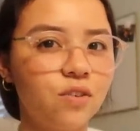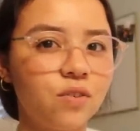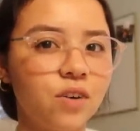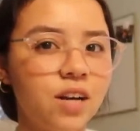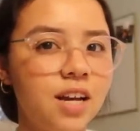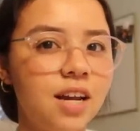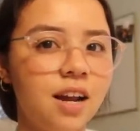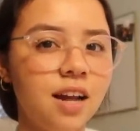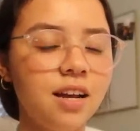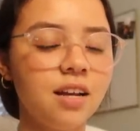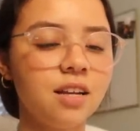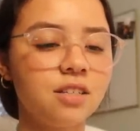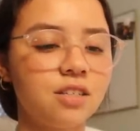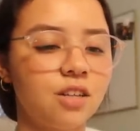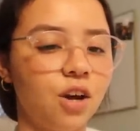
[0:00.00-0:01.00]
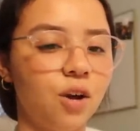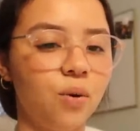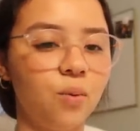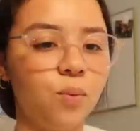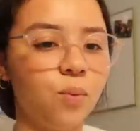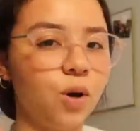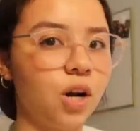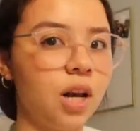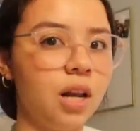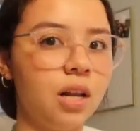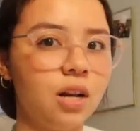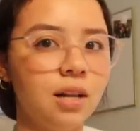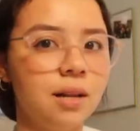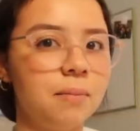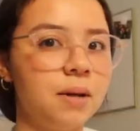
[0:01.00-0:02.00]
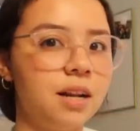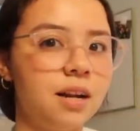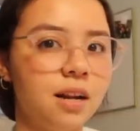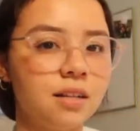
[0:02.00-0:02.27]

we're heating so we're a little limited